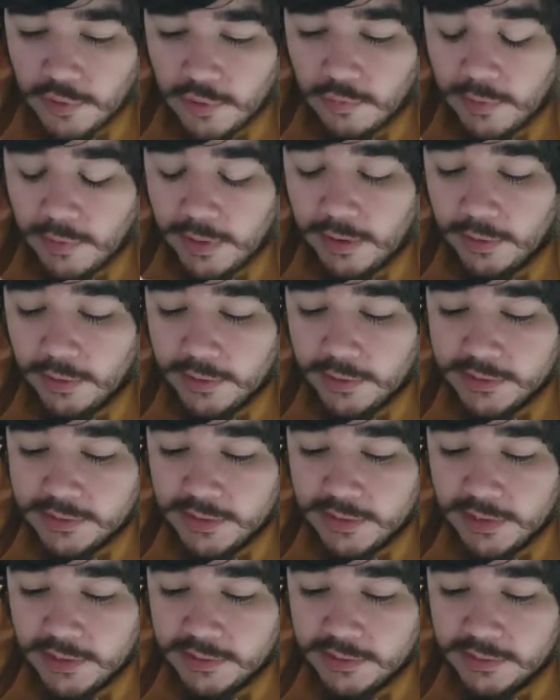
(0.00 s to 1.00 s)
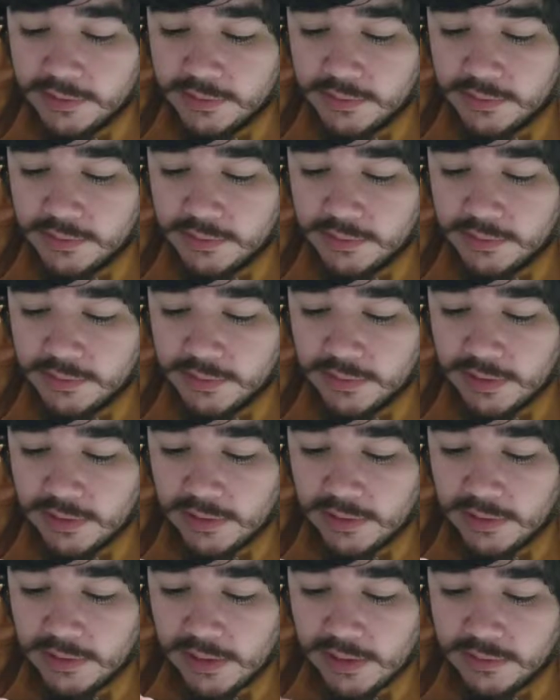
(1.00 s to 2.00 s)
why are his legs
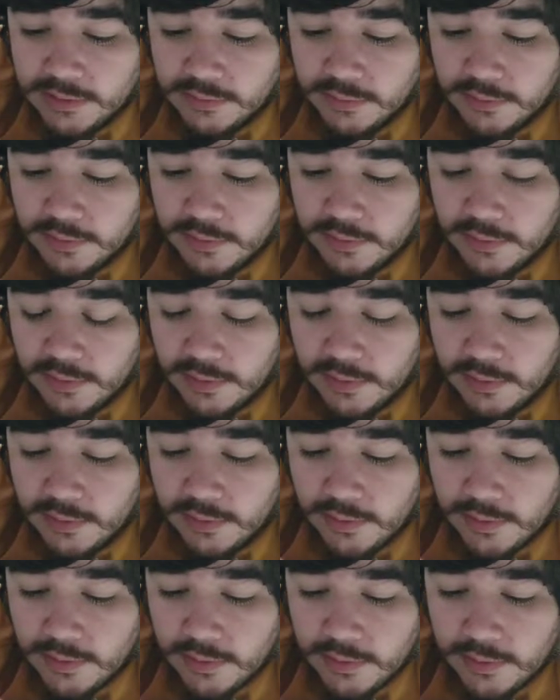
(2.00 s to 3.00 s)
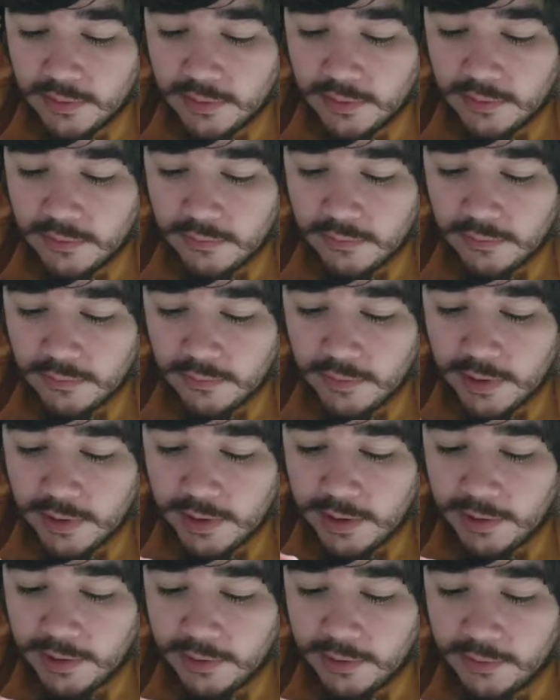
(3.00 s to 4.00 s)
skinny and so long?
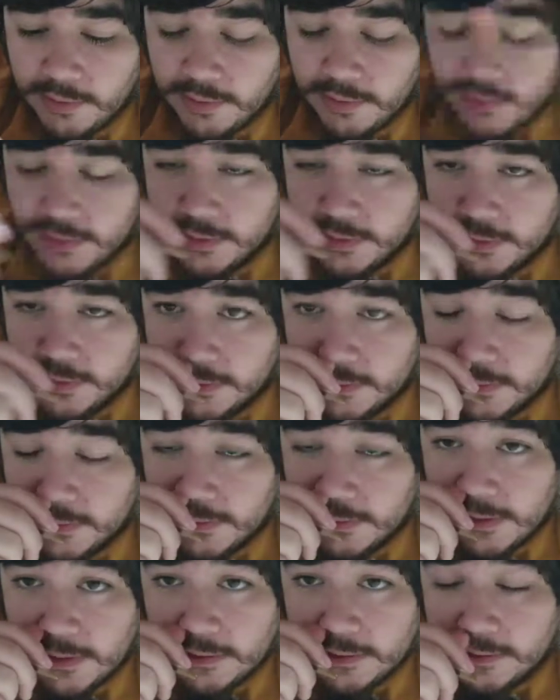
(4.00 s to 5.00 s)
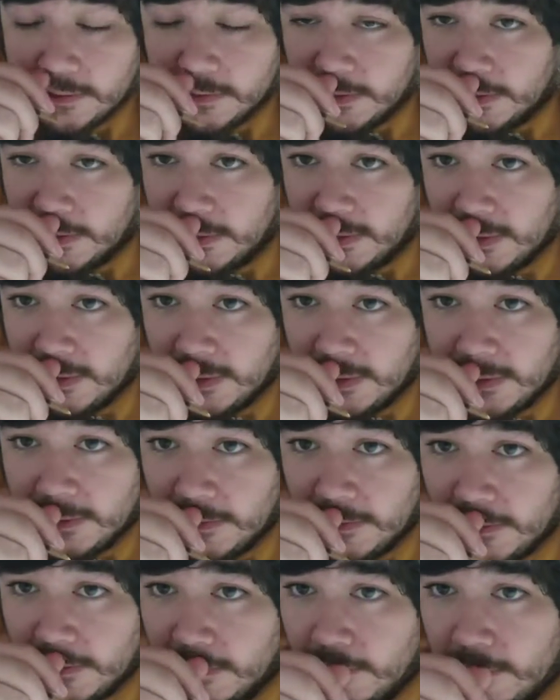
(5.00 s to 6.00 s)
Why are his legs skinny?
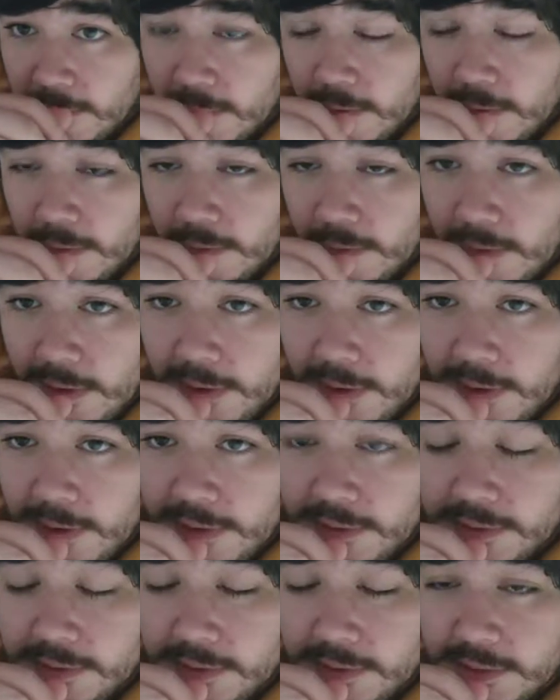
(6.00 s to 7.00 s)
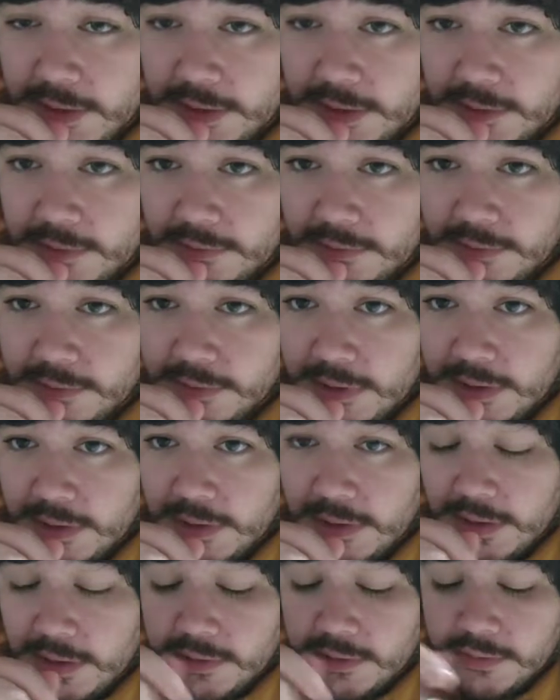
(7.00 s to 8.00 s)
Why are his legs so
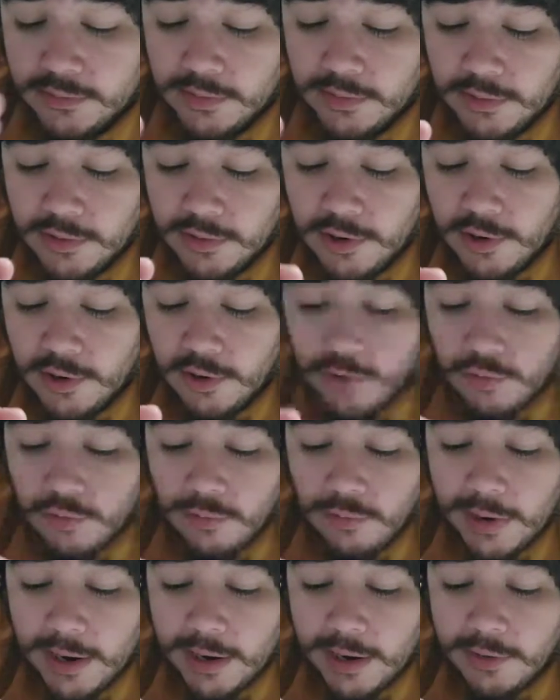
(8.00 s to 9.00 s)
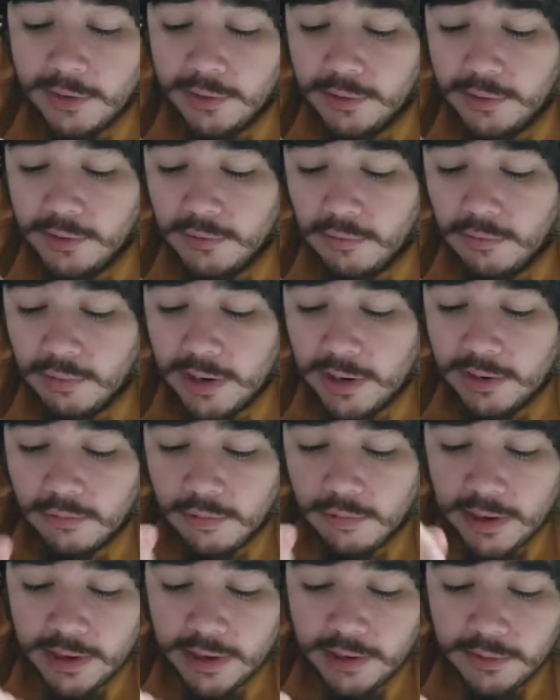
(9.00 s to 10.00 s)
skinny and so long? Wire
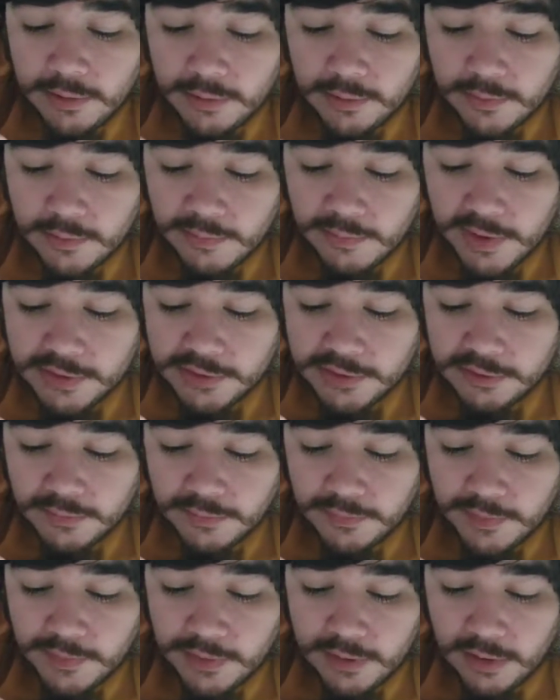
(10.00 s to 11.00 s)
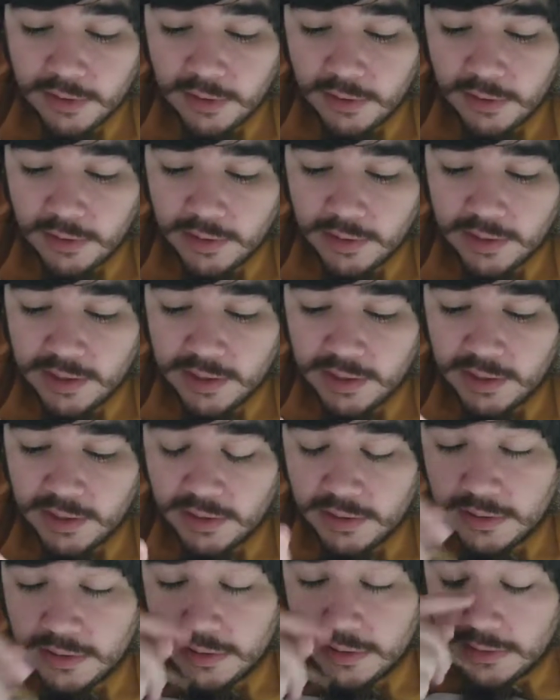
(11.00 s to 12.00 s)
apostrophe RE.
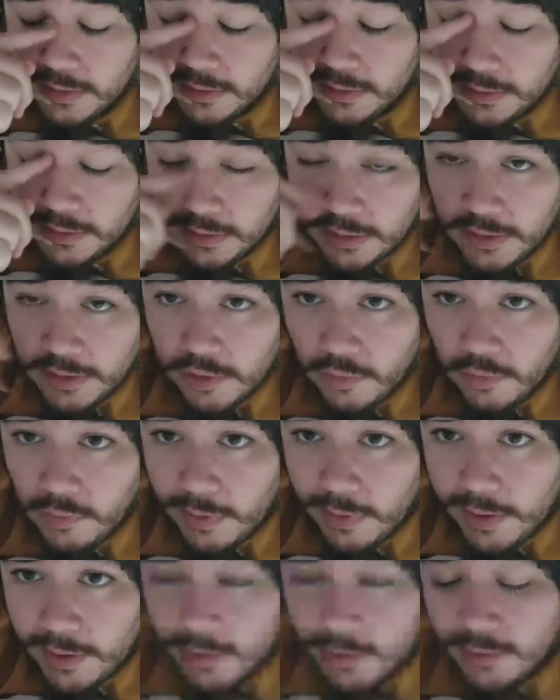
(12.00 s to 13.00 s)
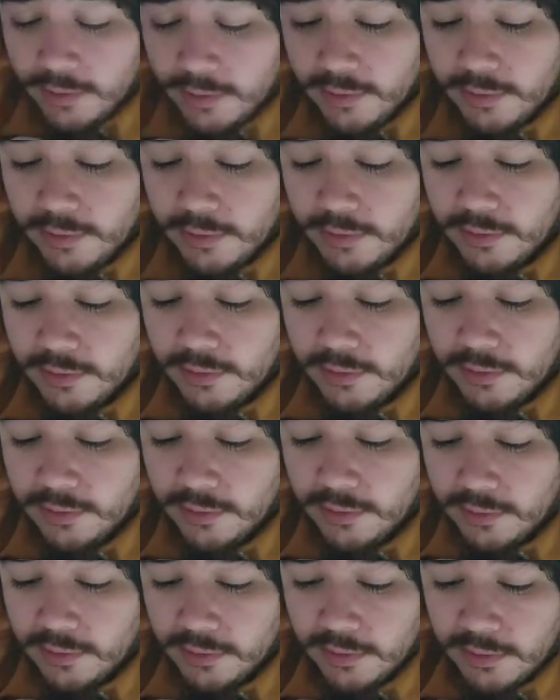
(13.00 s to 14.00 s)
Why
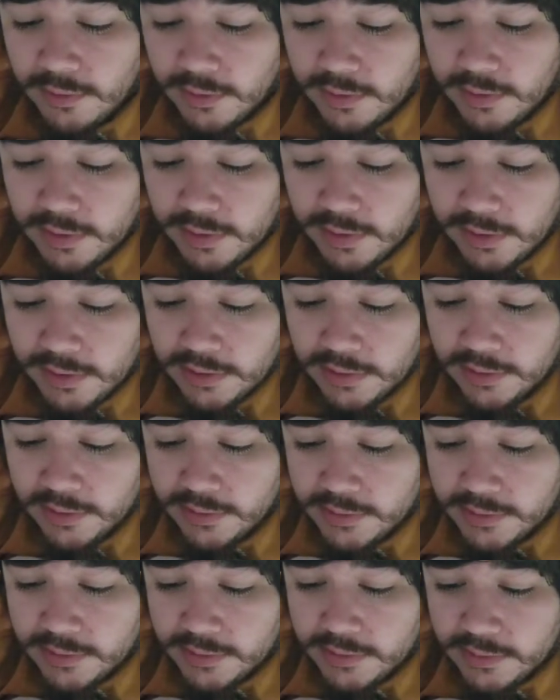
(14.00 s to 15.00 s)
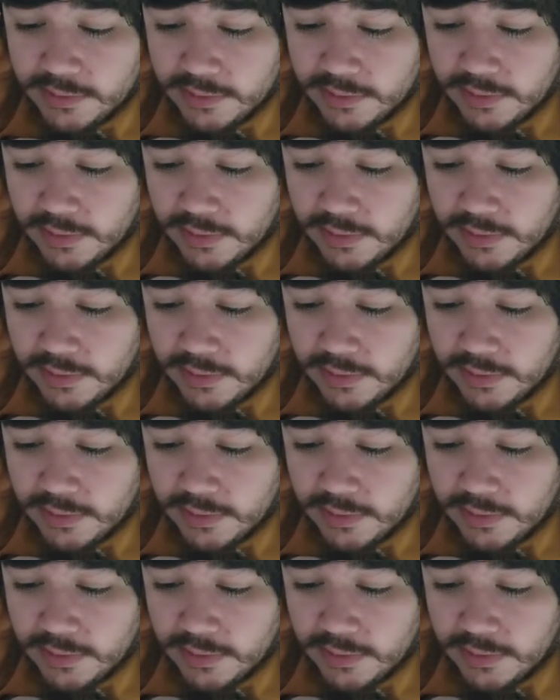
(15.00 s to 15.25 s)
are his